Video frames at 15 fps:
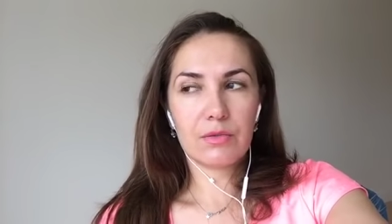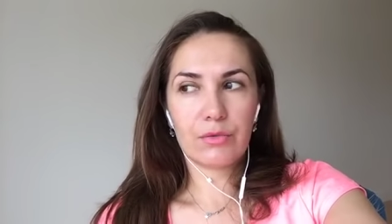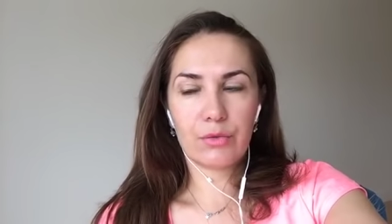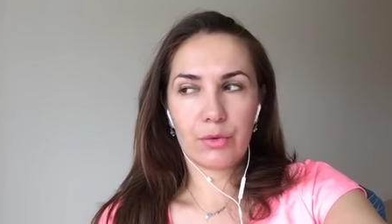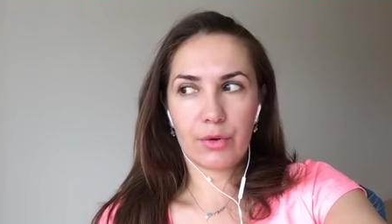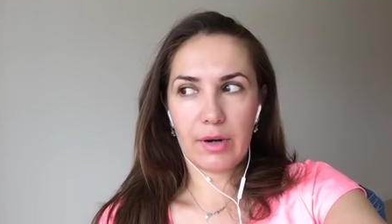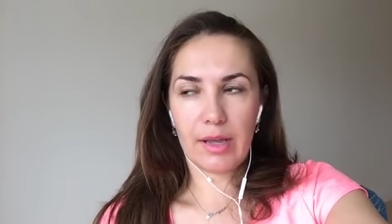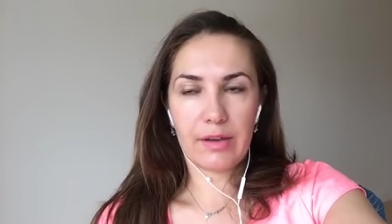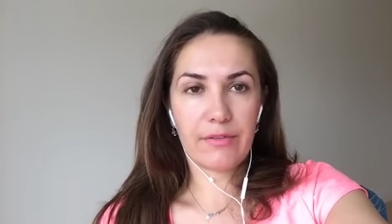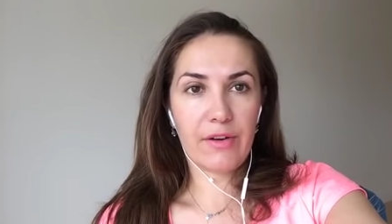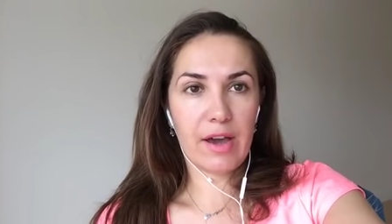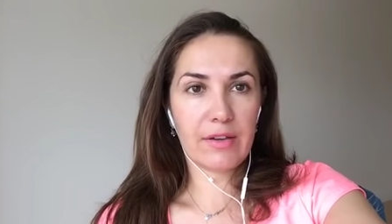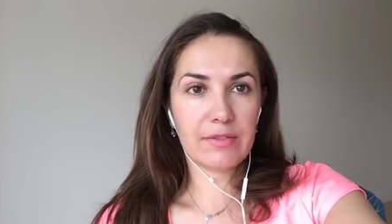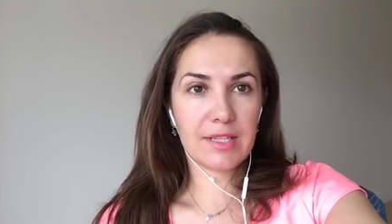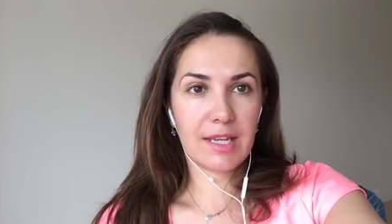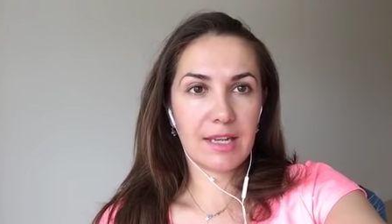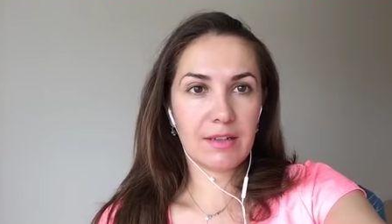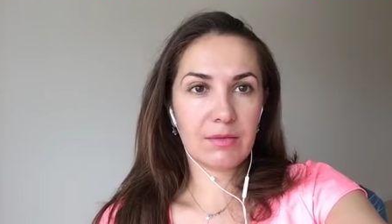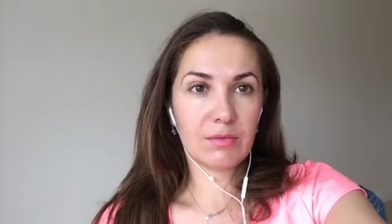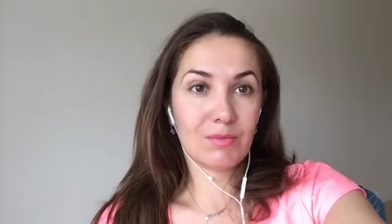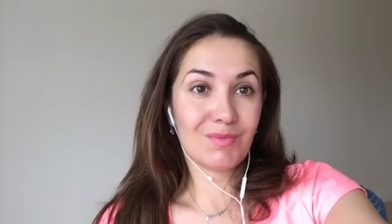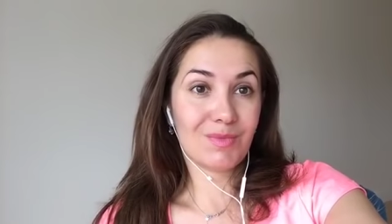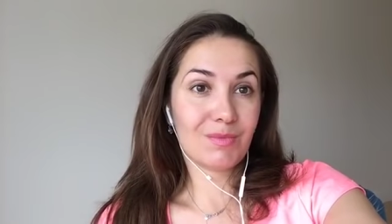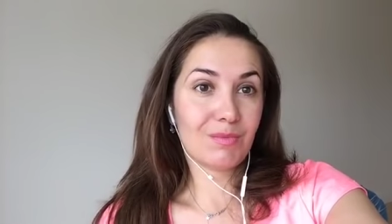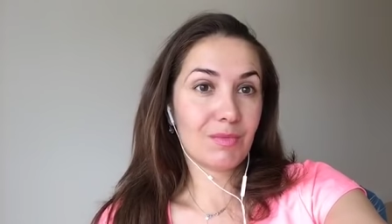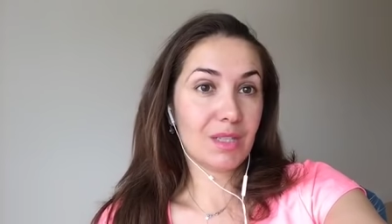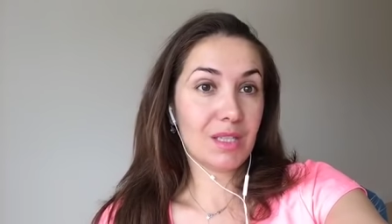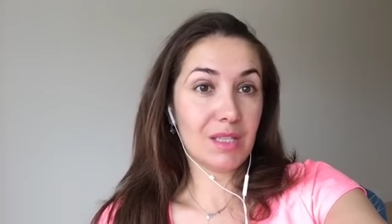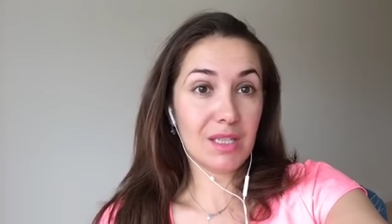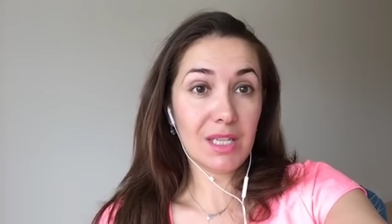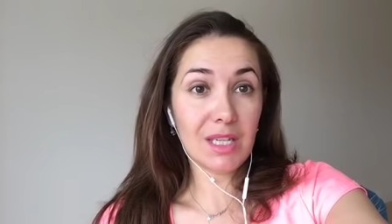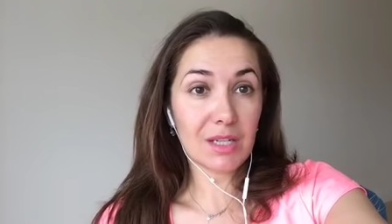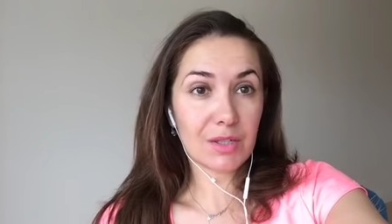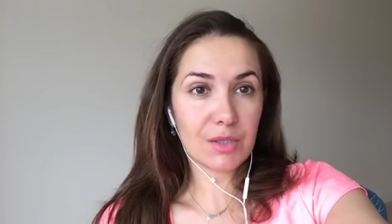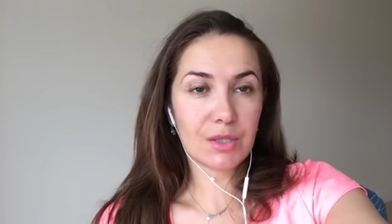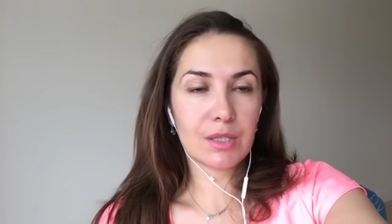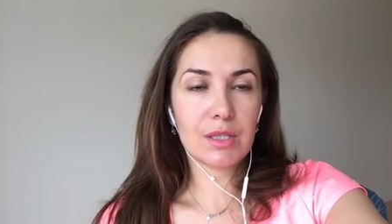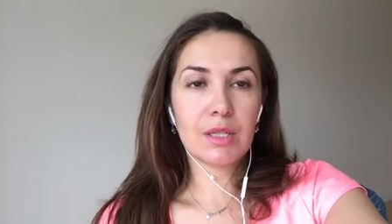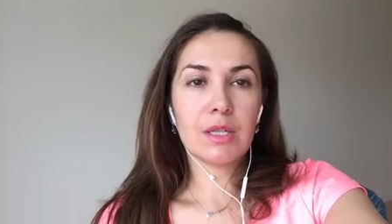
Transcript: for like 5, 10 years.